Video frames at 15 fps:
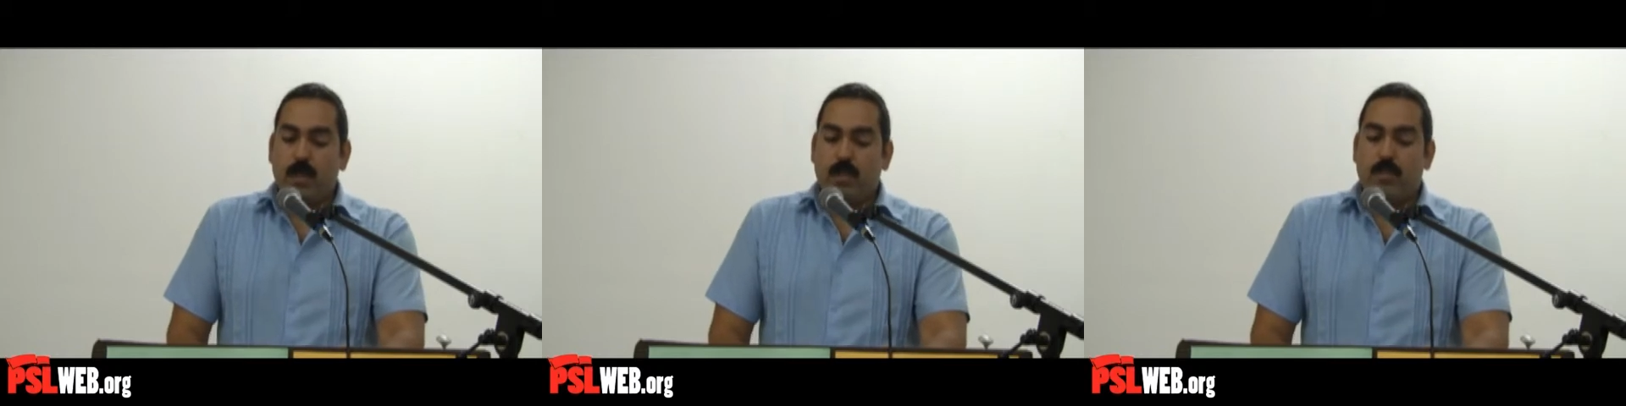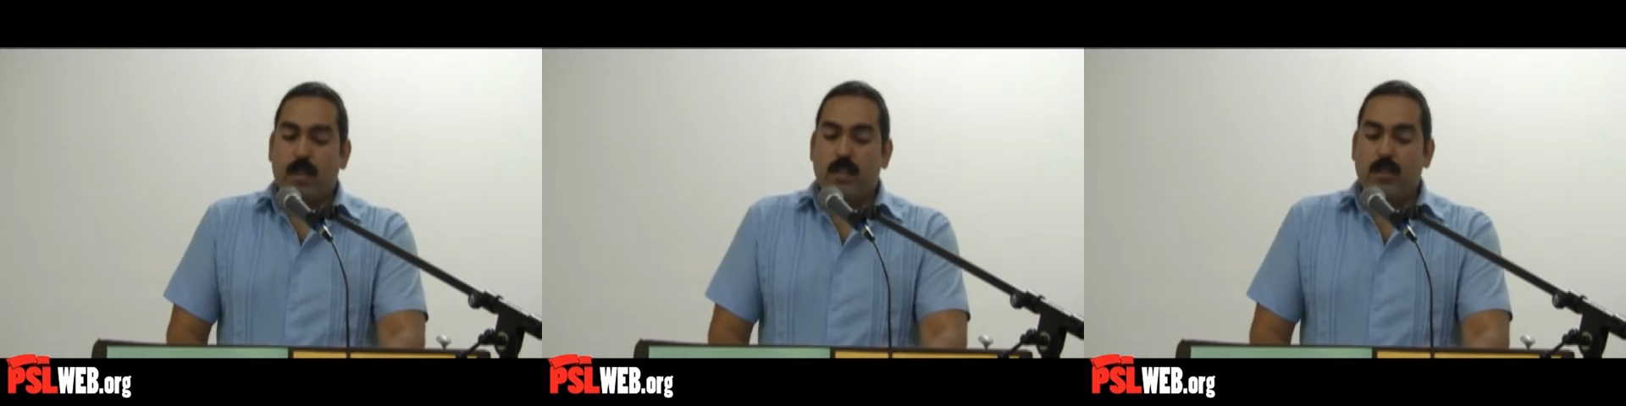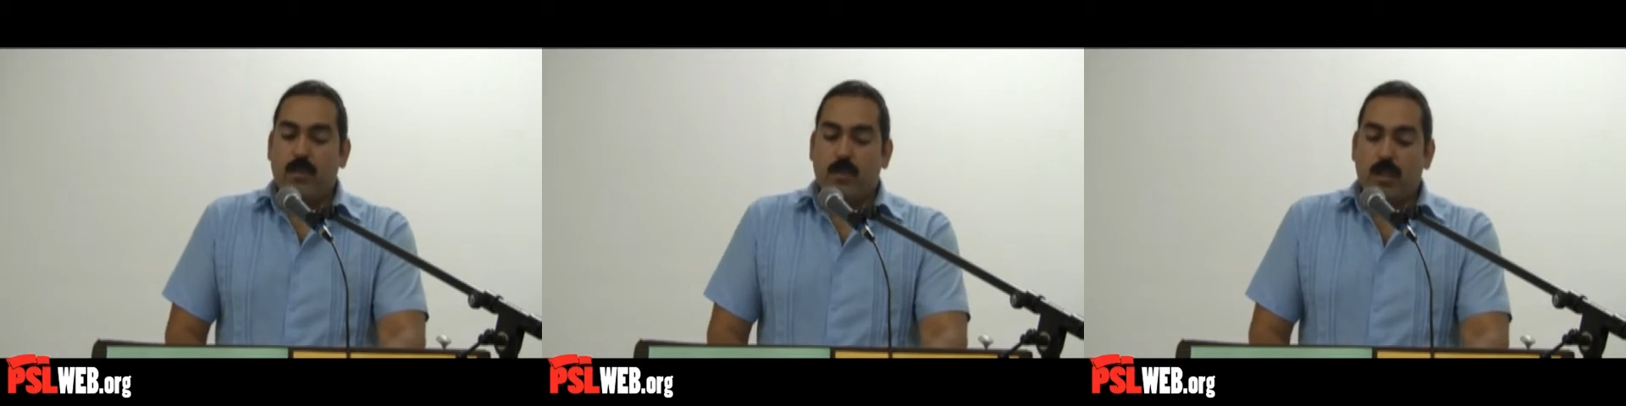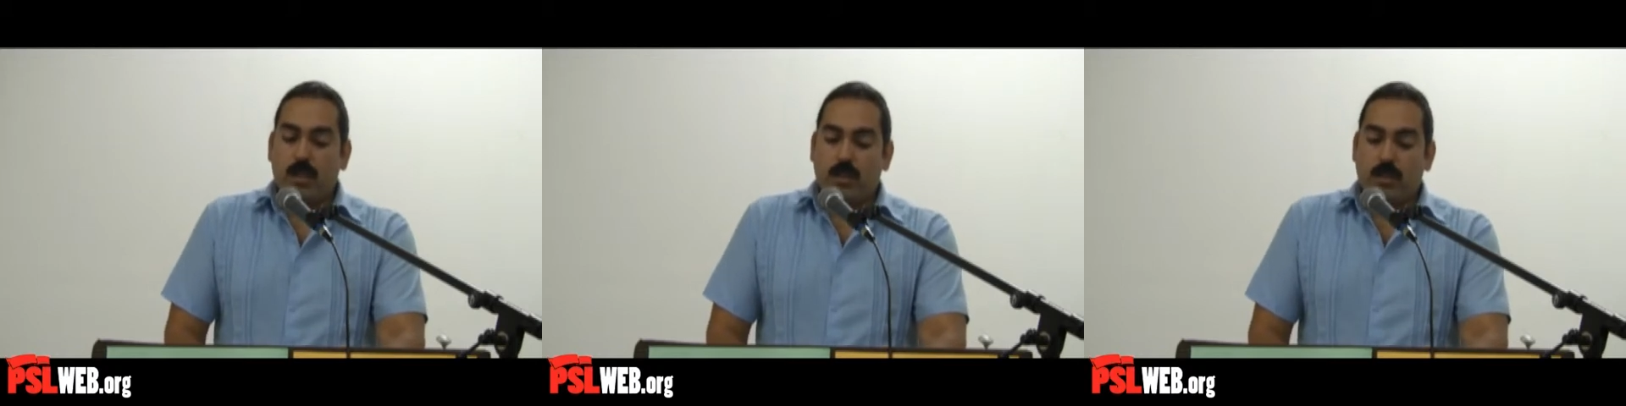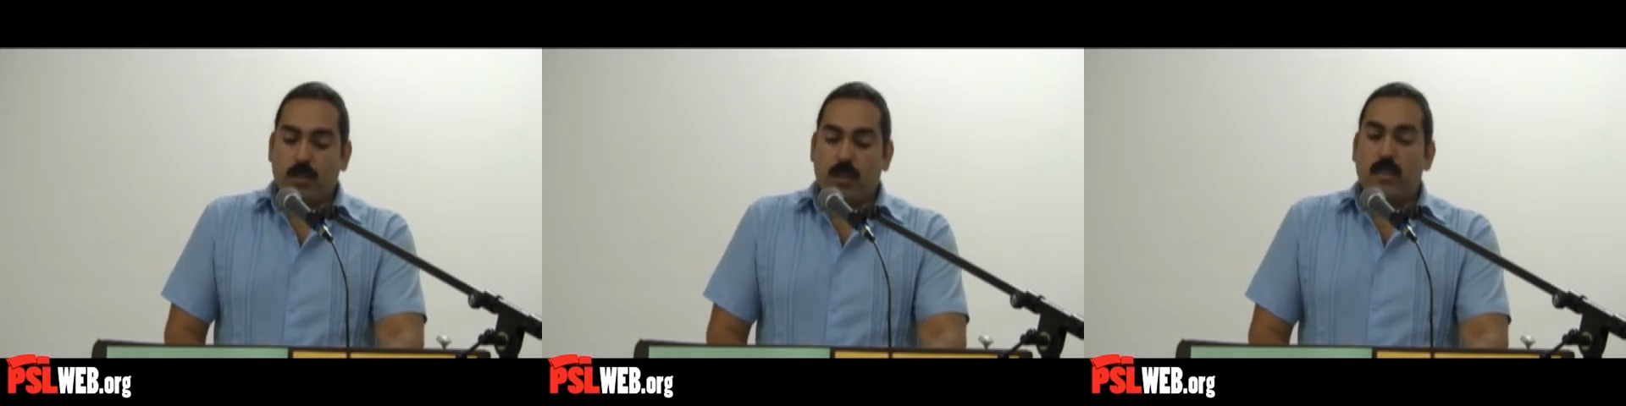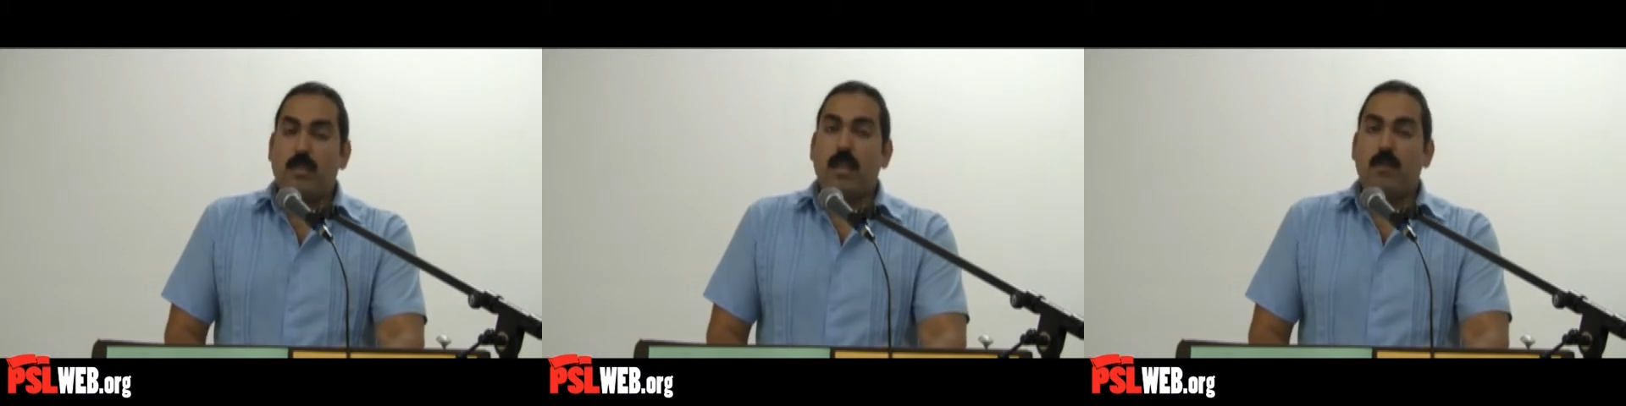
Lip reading: transversal and